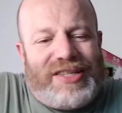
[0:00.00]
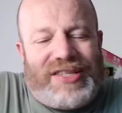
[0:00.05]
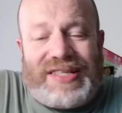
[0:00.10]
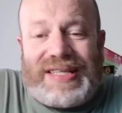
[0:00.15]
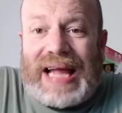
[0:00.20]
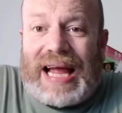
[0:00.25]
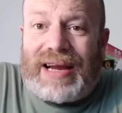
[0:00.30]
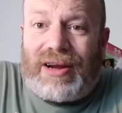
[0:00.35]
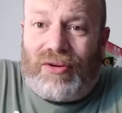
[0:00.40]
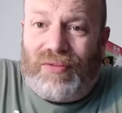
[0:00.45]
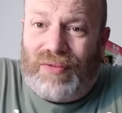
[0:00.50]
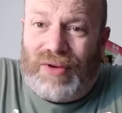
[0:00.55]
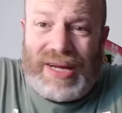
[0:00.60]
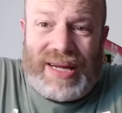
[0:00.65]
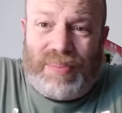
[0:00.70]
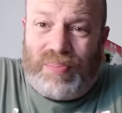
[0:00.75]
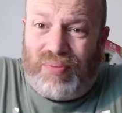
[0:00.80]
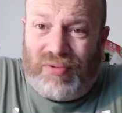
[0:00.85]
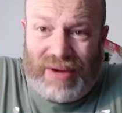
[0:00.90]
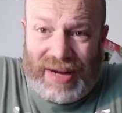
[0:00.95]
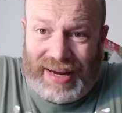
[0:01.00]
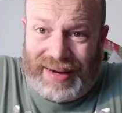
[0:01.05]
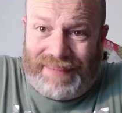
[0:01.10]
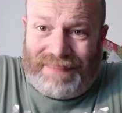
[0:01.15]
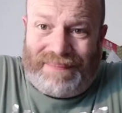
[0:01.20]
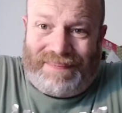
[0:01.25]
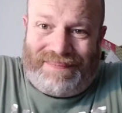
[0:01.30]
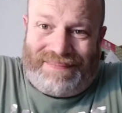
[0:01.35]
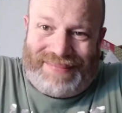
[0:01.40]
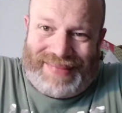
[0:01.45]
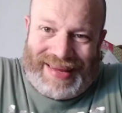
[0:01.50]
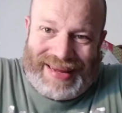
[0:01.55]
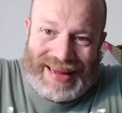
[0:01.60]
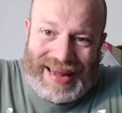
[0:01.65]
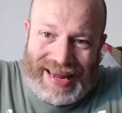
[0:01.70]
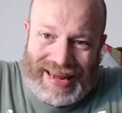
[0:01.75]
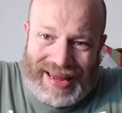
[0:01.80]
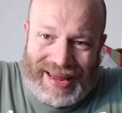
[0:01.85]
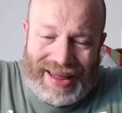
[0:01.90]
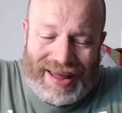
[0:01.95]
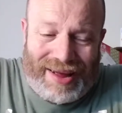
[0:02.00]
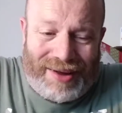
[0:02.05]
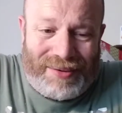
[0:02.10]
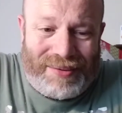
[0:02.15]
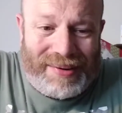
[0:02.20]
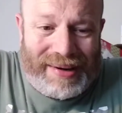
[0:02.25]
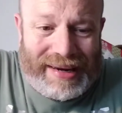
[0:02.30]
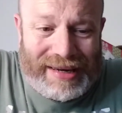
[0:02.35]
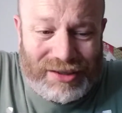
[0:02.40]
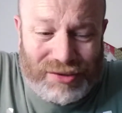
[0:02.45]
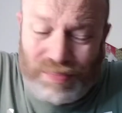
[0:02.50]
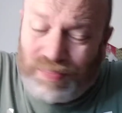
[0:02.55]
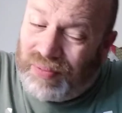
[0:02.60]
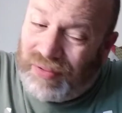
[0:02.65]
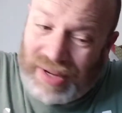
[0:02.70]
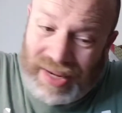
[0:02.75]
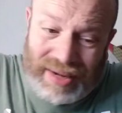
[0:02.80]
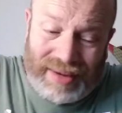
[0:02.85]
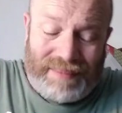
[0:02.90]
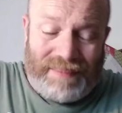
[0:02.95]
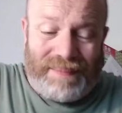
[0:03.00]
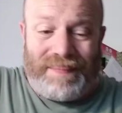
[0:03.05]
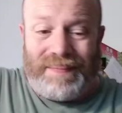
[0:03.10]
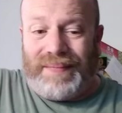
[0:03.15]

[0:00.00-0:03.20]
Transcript: staggeringly brilliant. There you go. It's brilliant.